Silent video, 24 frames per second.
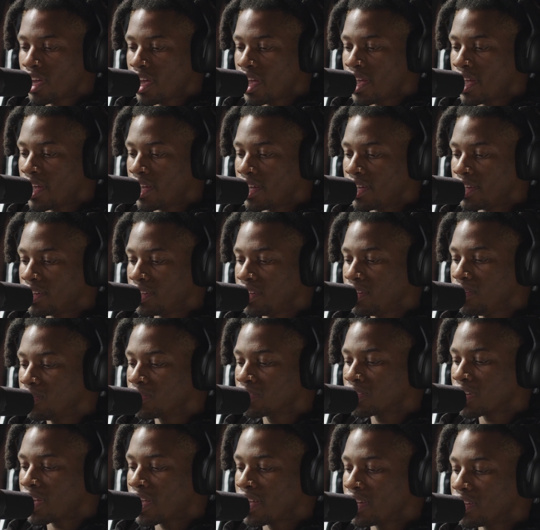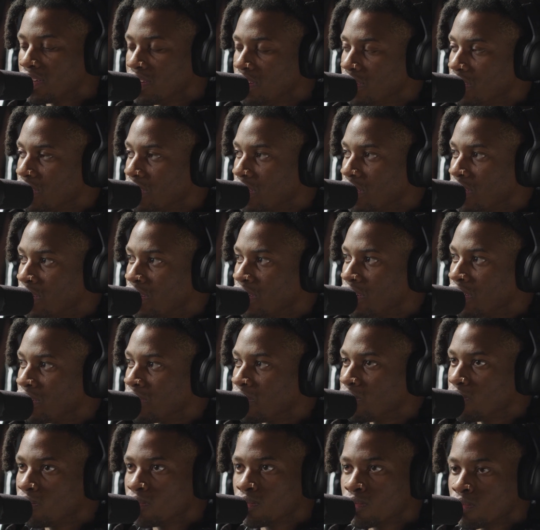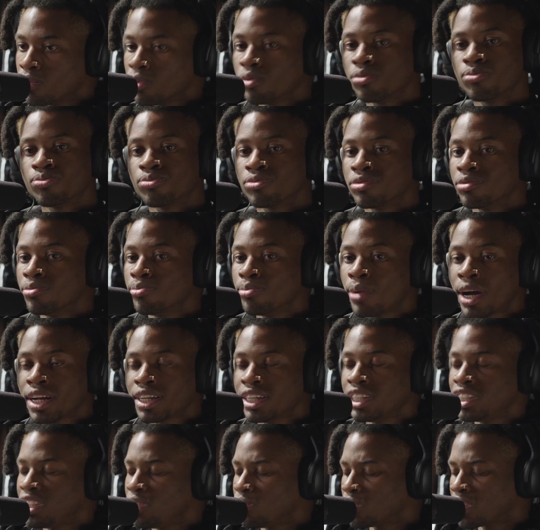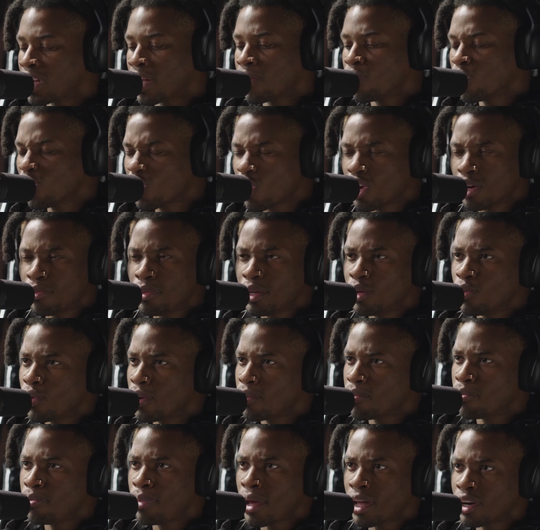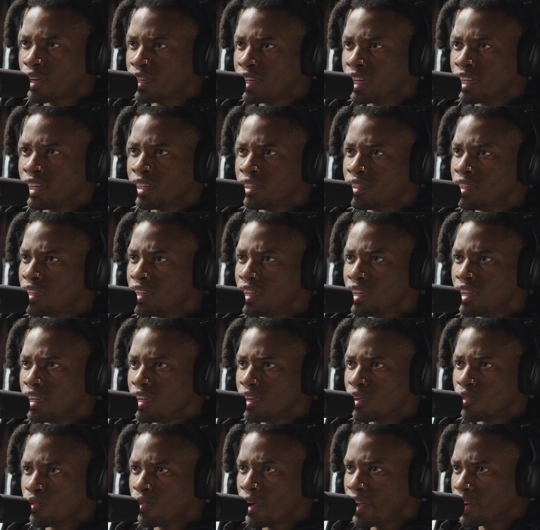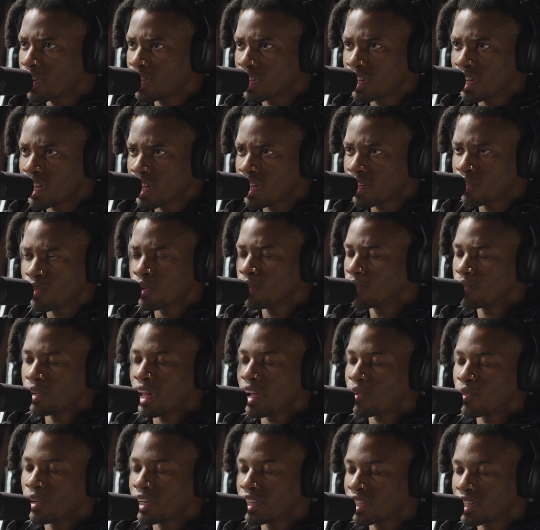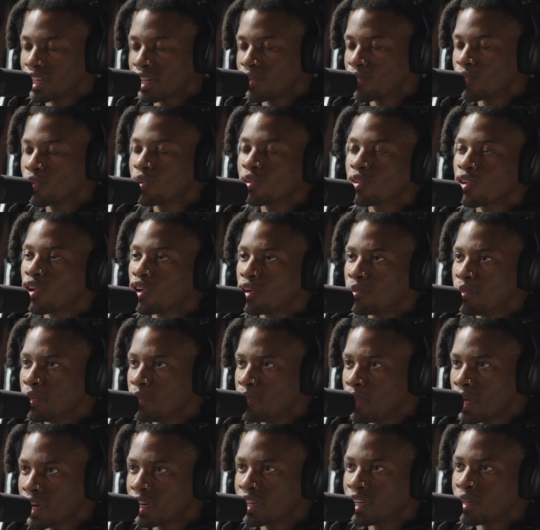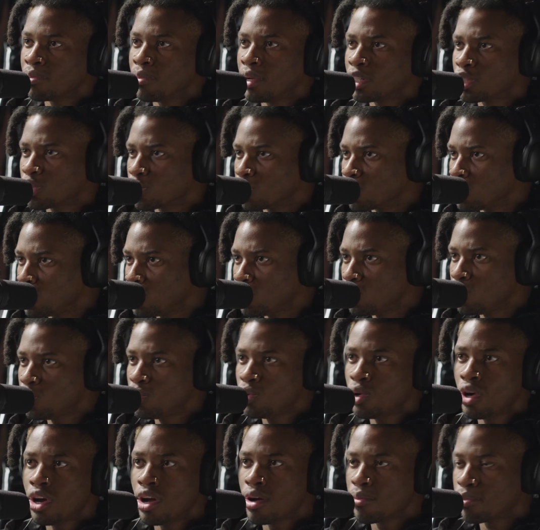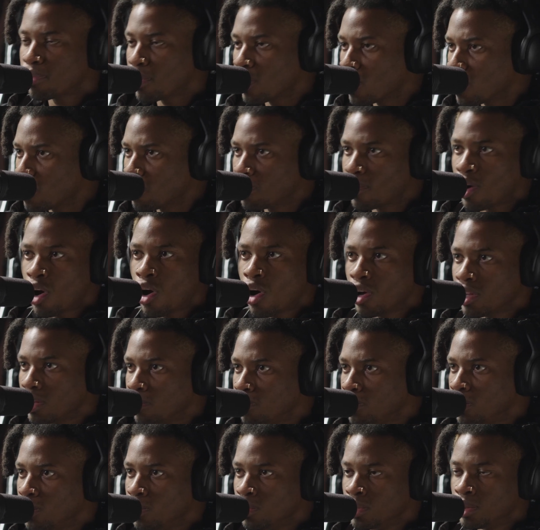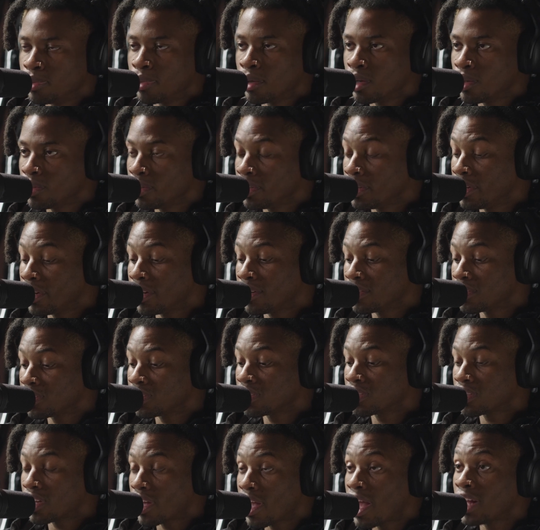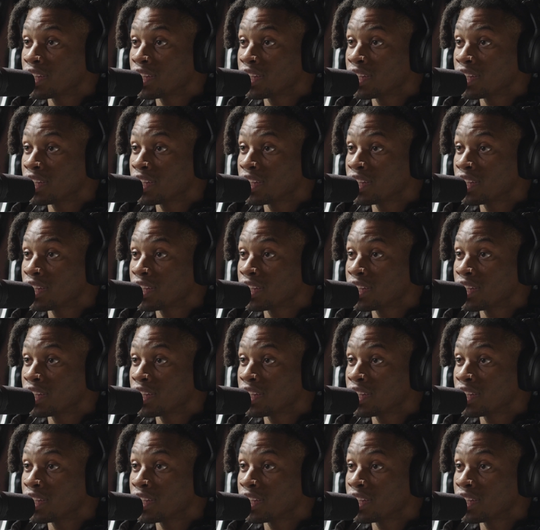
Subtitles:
And he was like, look, and then Mike DC was like, we're going to be better than Rvidxr Klvn. Well, not Rvidxr Klvn. We're going to be better than Metro Zoo, Perp, all them dudes, bro. And I was just like,